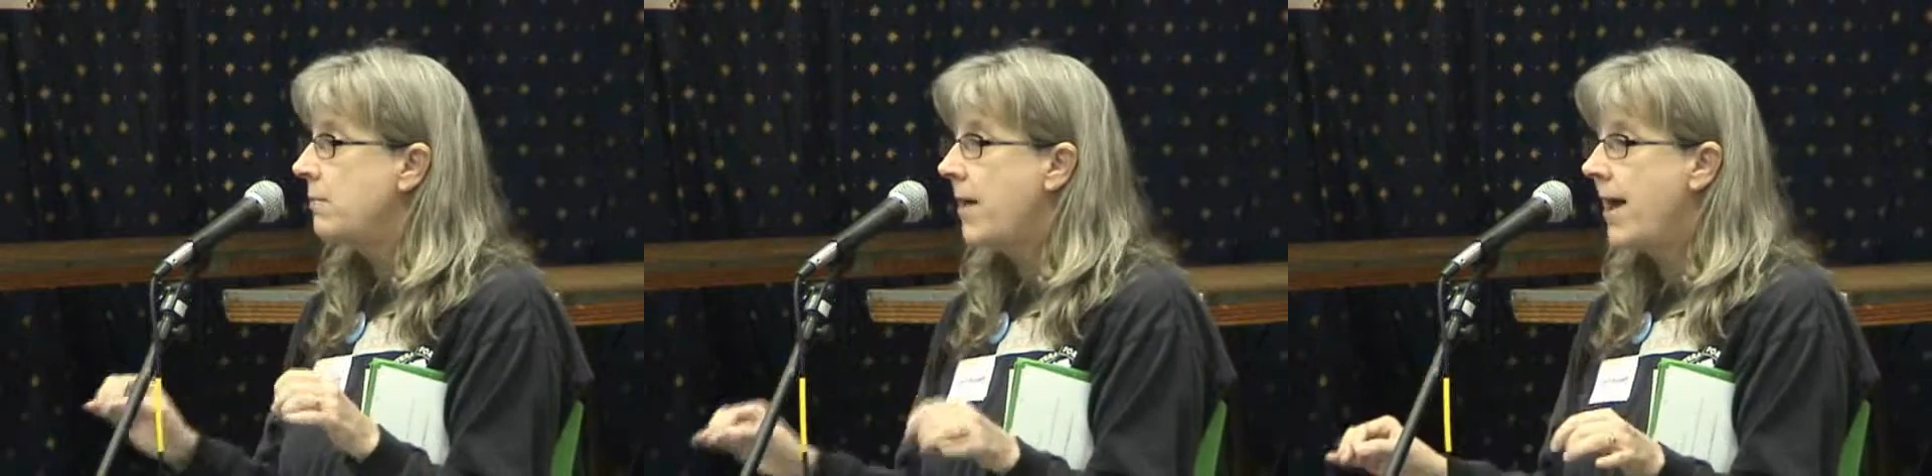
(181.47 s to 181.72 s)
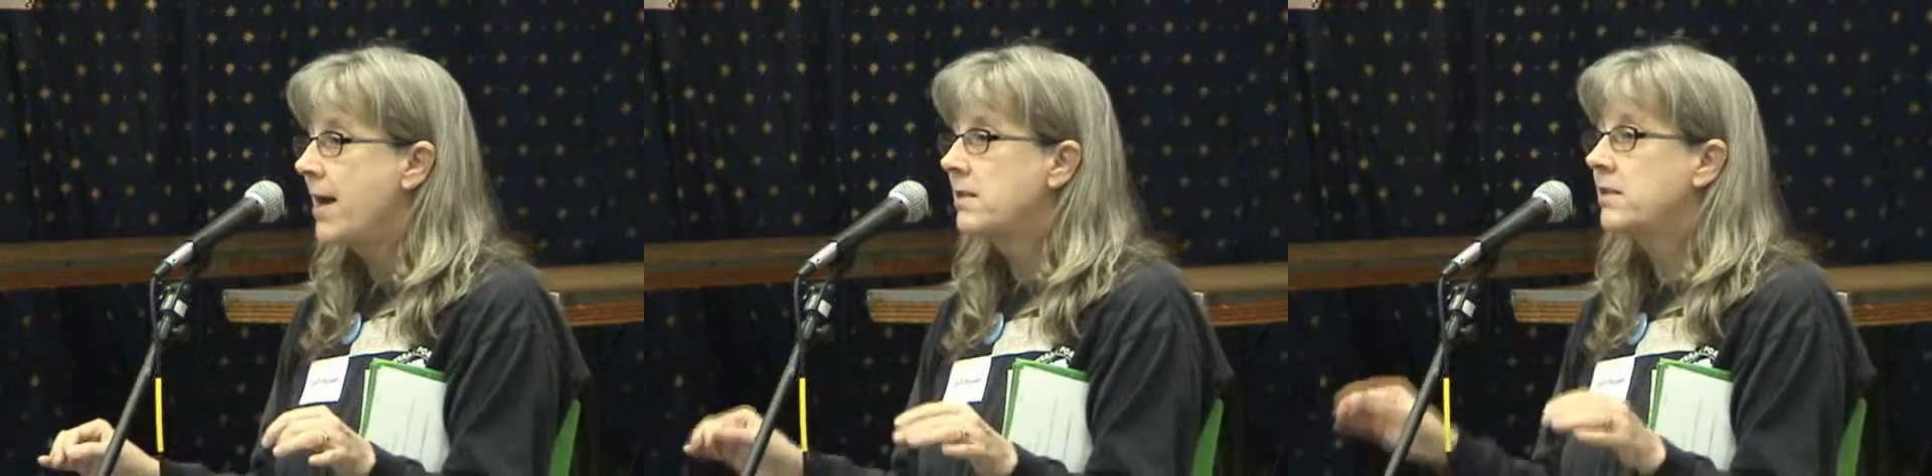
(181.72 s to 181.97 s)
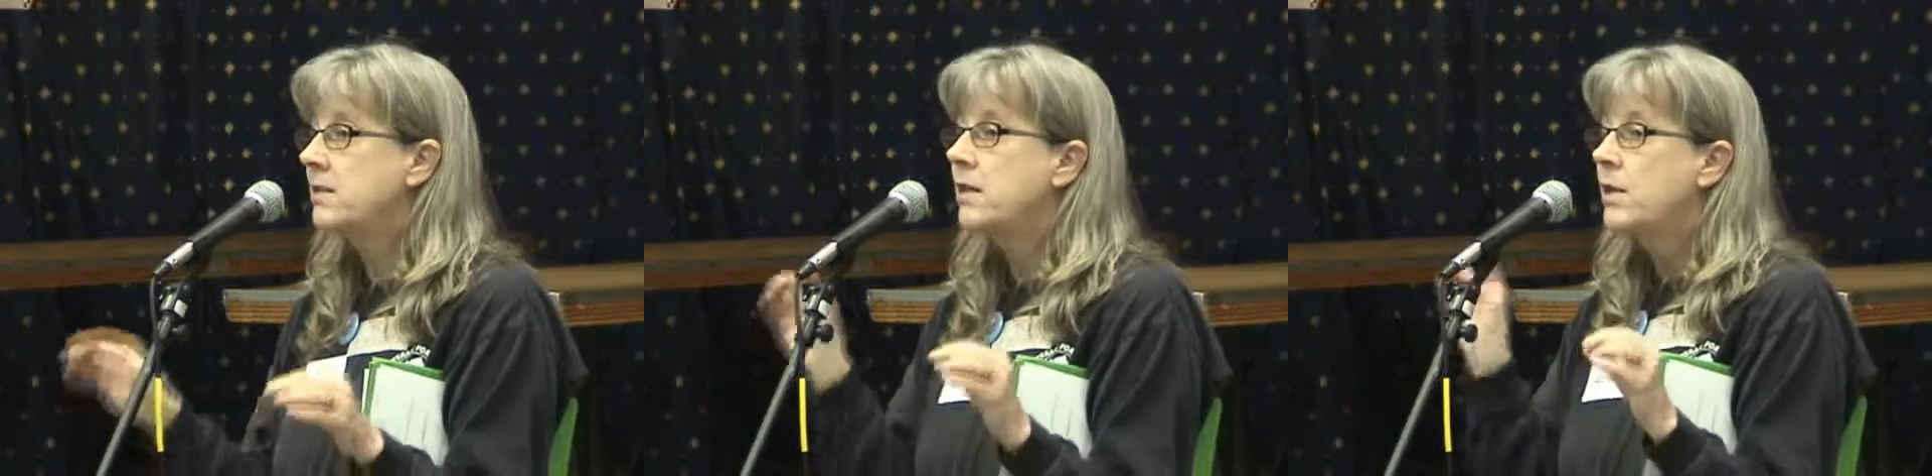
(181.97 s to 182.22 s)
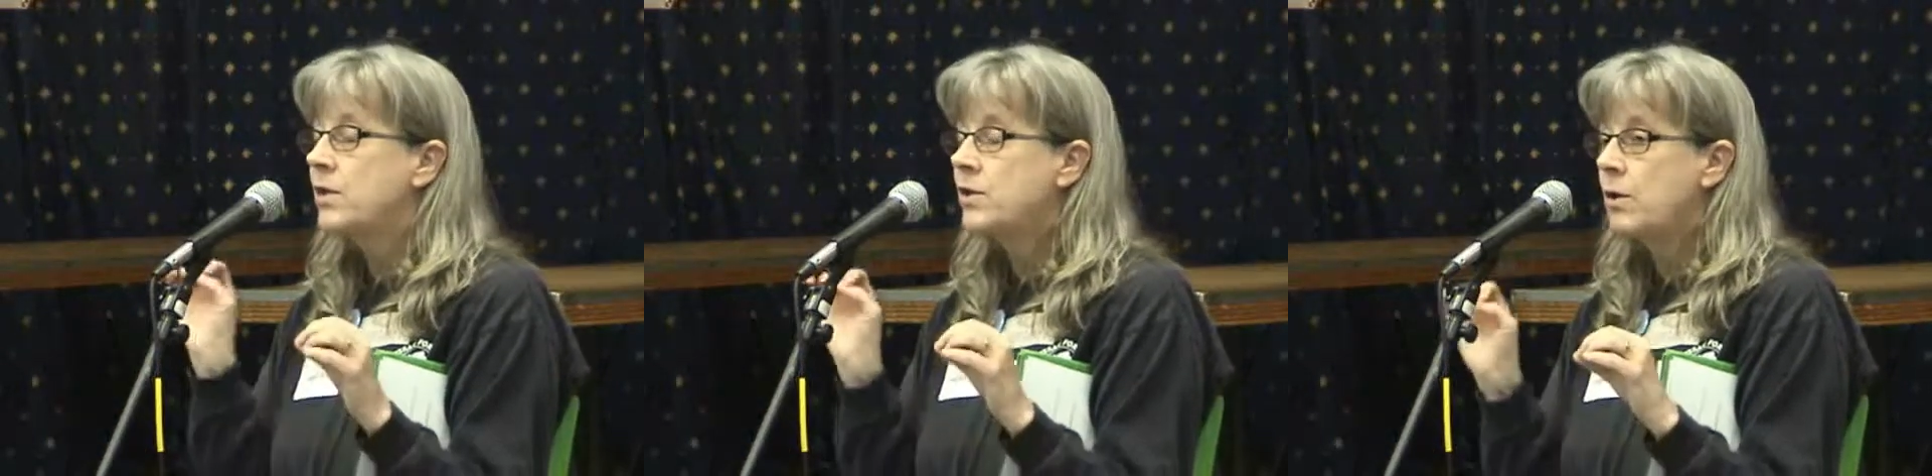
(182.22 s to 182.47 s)
passed
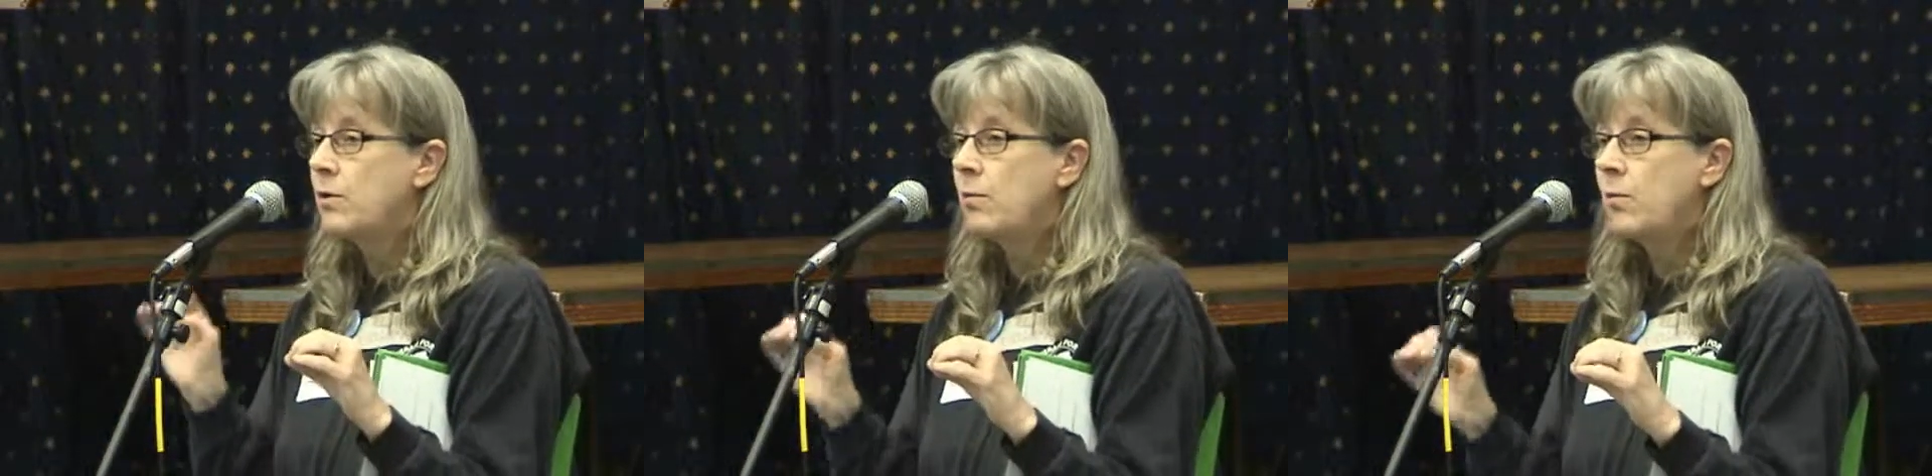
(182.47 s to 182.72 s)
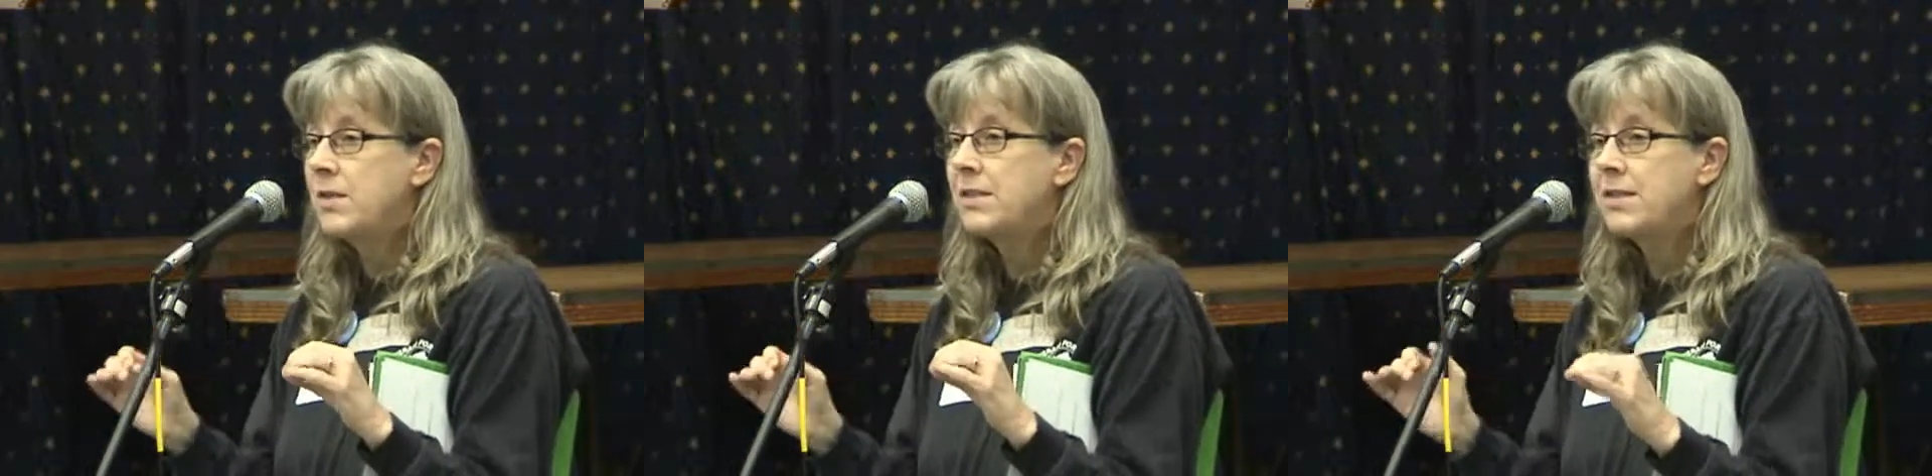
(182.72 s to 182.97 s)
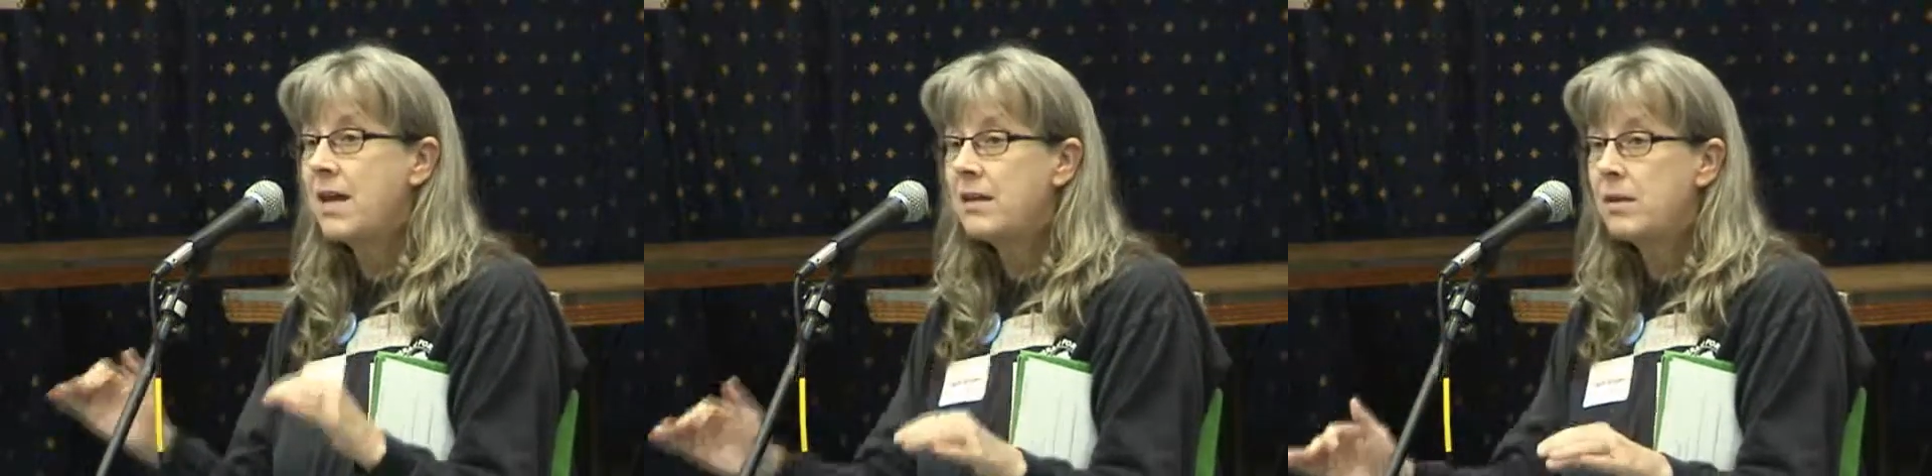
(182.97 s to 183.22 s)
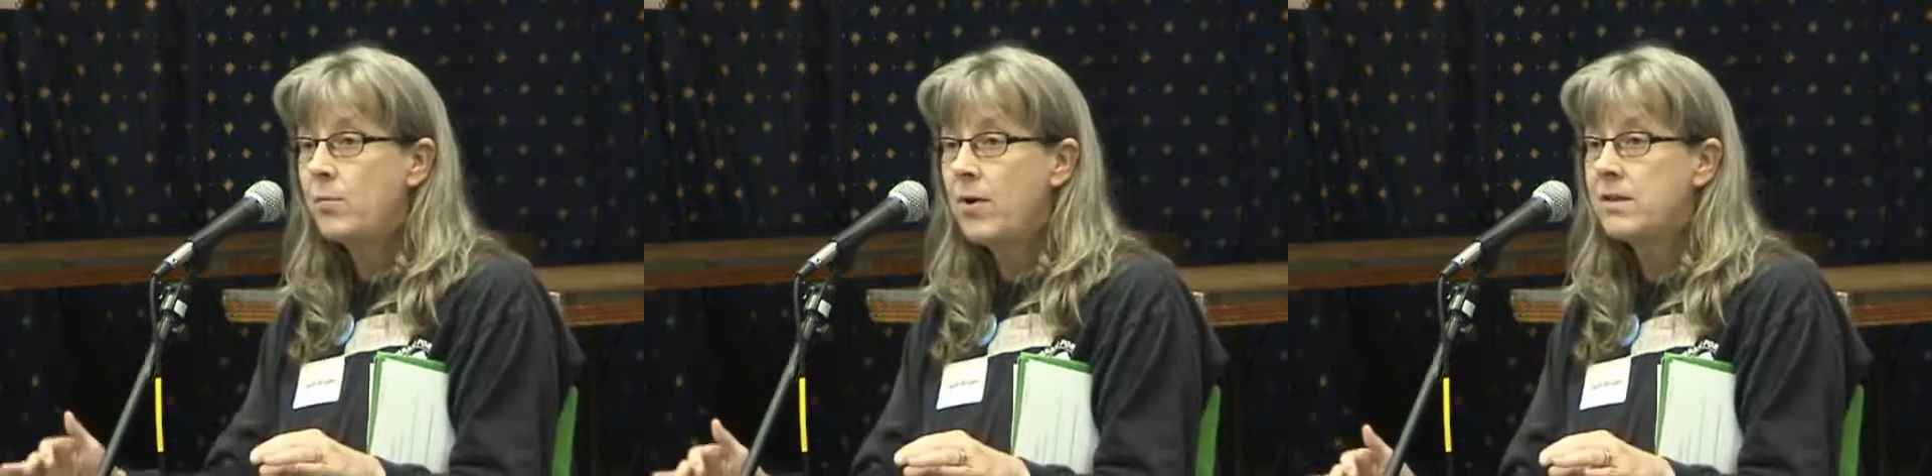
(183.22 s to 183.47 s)
so that we set
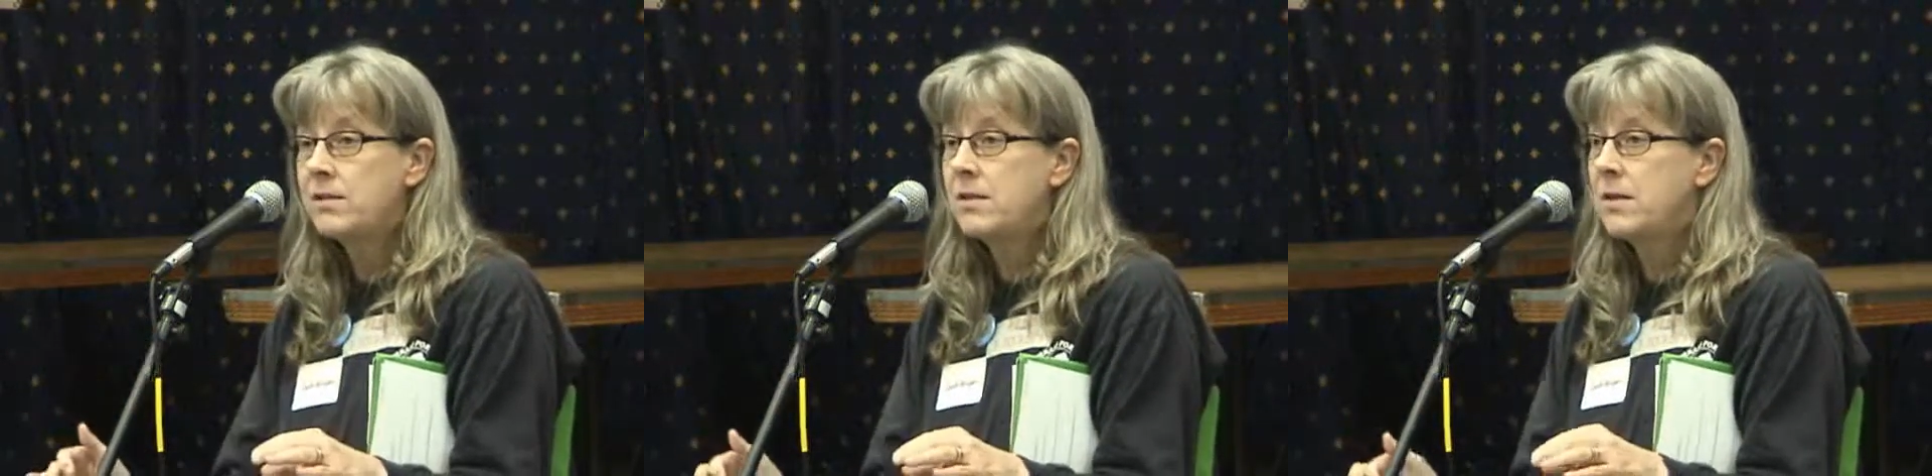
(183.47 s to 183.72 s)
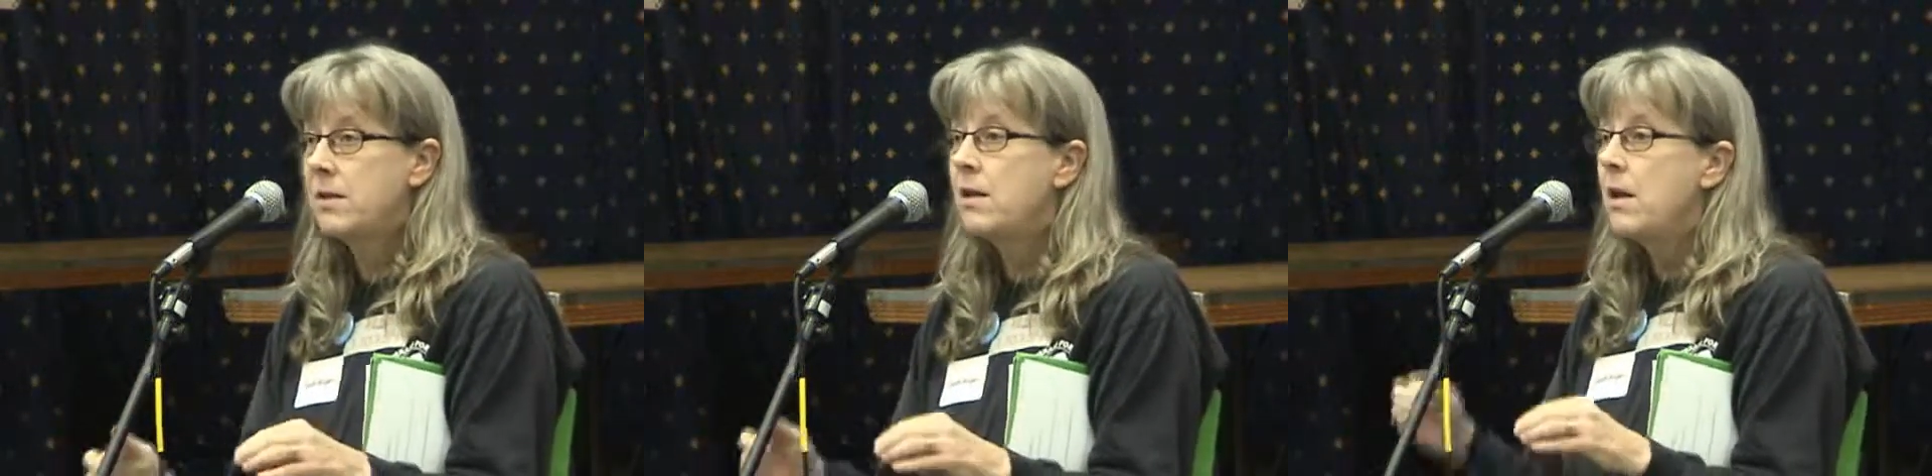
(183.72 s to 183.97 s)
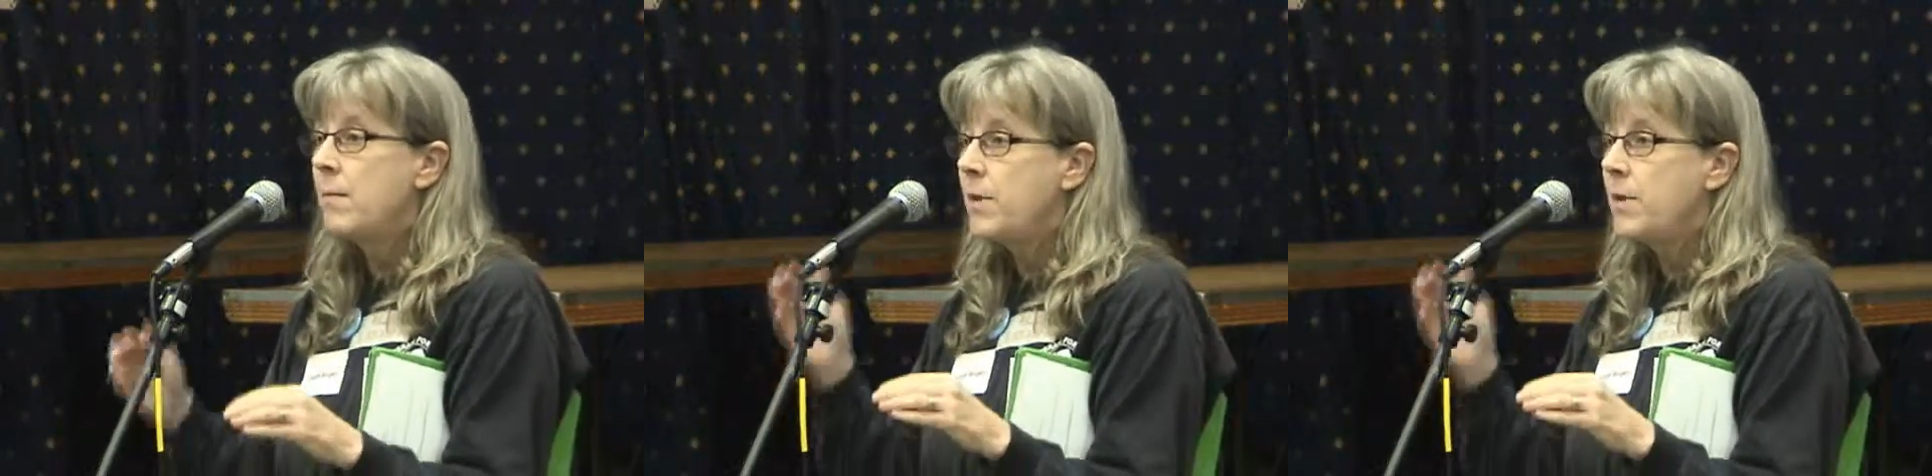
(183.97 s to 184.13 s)
the precedent.